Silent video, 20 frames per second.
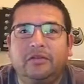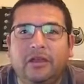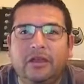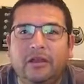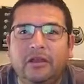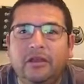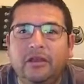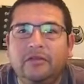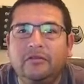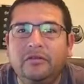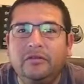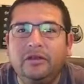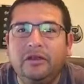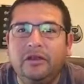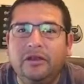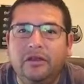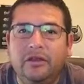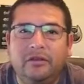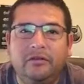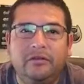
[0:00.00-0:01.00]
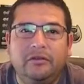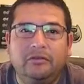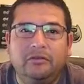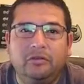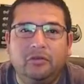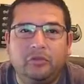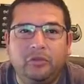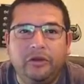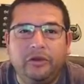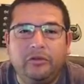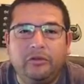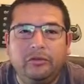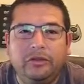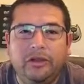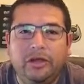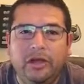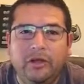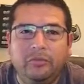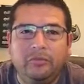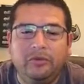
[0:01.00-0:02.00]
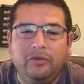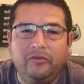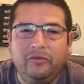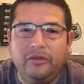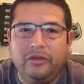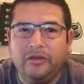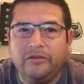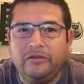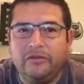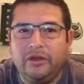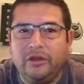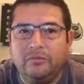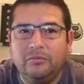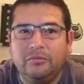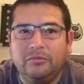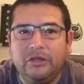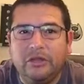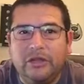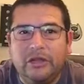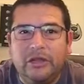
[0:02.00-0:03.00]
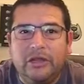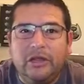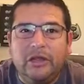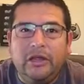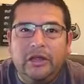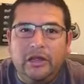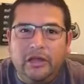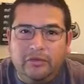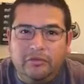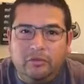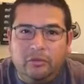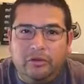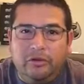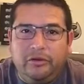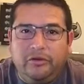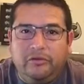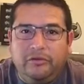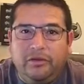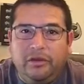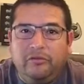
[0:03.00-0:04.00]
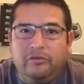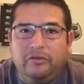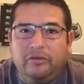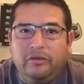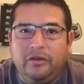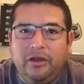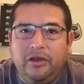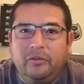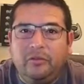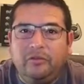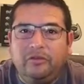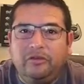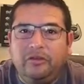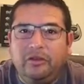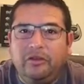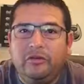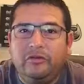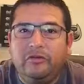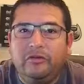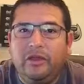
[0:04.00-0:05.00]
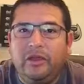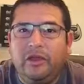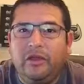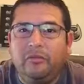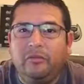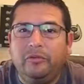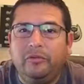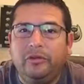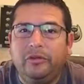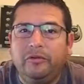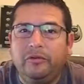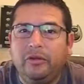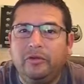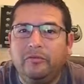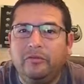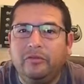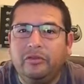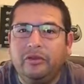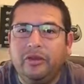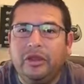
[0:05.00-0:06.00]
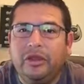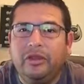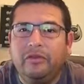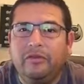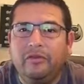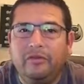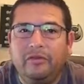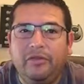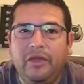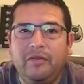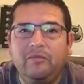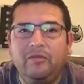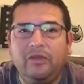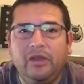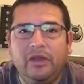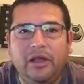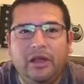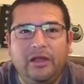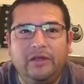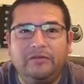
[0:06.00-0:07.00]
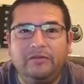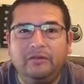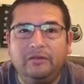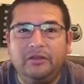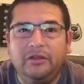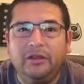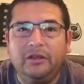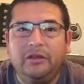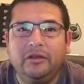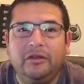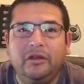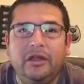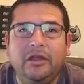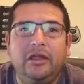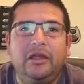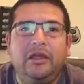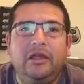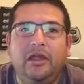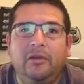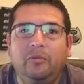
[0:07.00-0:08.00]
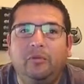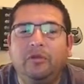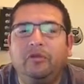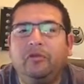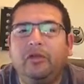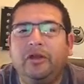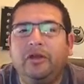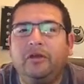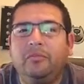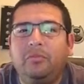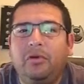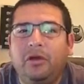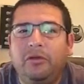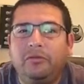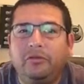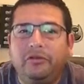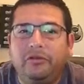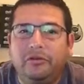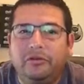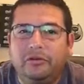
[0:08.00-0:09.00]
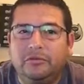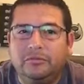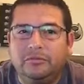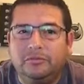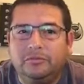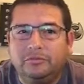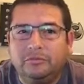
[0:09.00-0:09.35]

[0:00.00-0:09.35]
that can easily connect into a read-only copy of a desktop. As work is saved to network shares, and when they are done for the day, that VDI is deleted and recreated upon return.